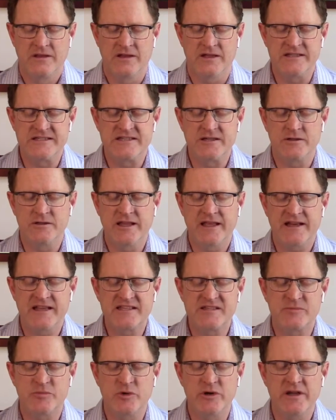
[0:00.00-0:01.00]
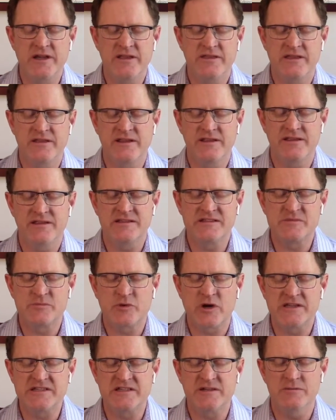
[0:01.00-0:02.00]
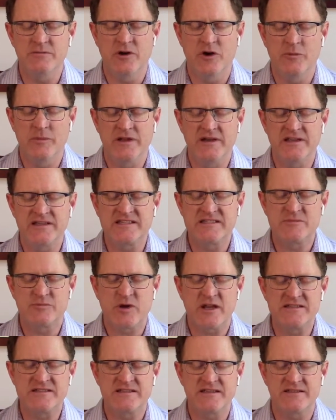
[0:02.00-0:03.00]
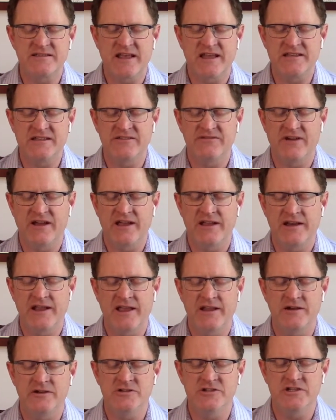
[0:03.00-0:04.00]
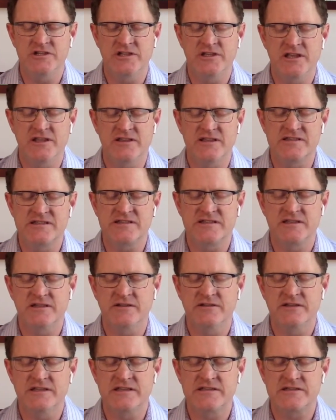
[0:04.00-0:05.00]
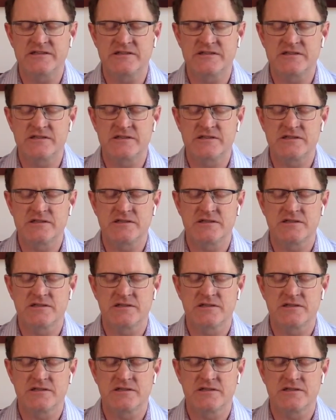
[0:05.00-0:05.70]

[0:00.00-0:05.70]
And so let us breathe into this present moment, expressing that divine energy in the stillness,